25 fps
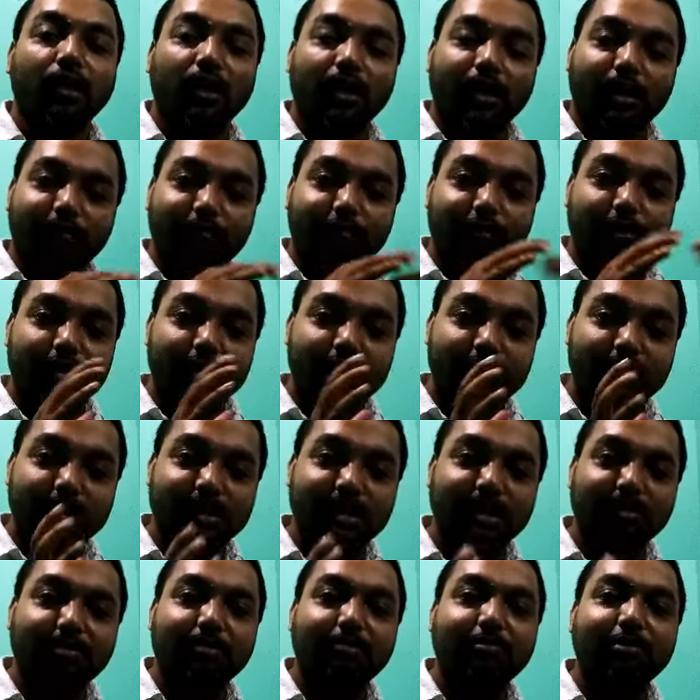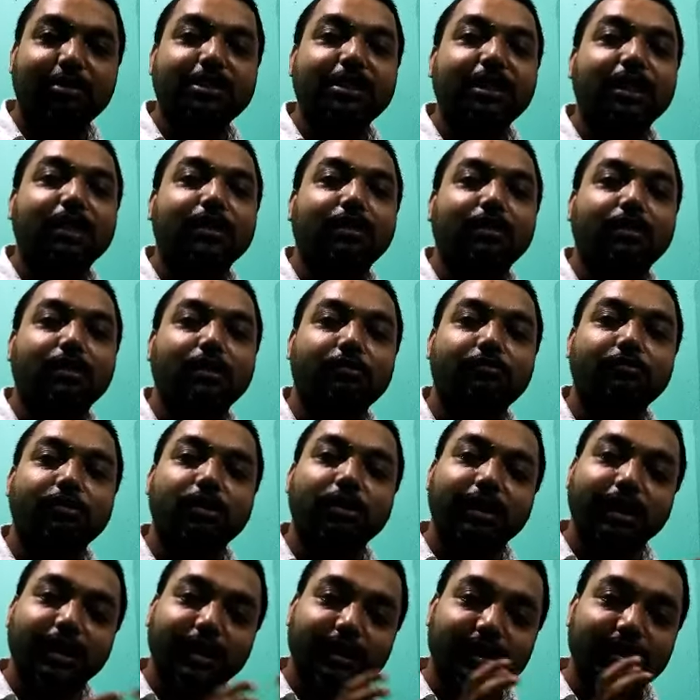If it is a shape of a circle, it will
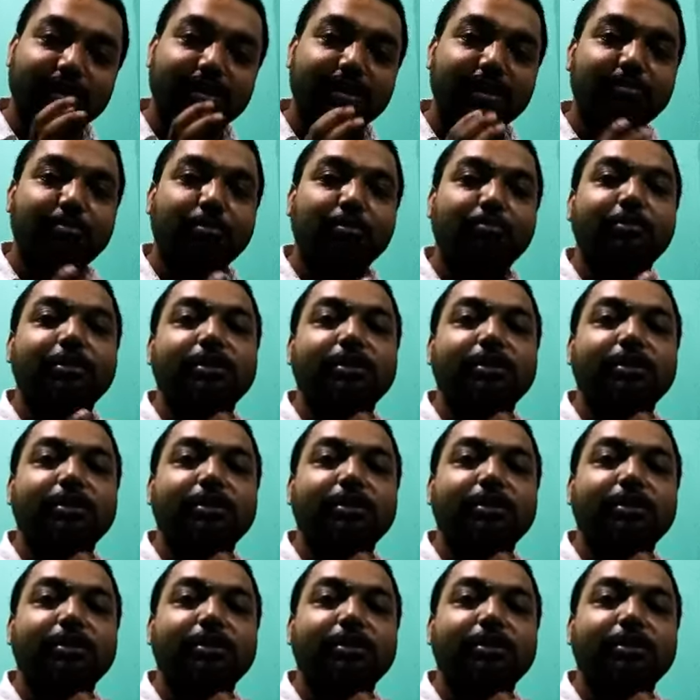take the shape of a